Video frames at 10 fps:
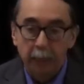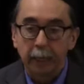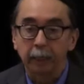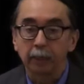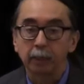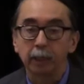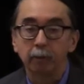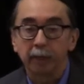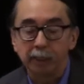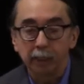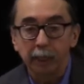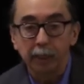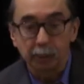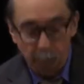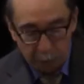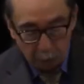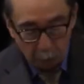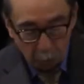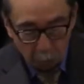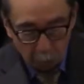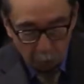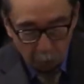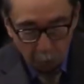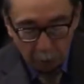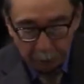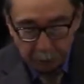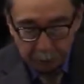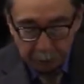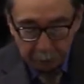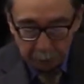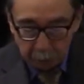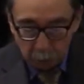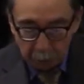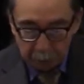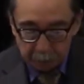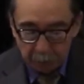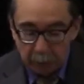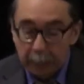and continuing education, we are well educated in those ways.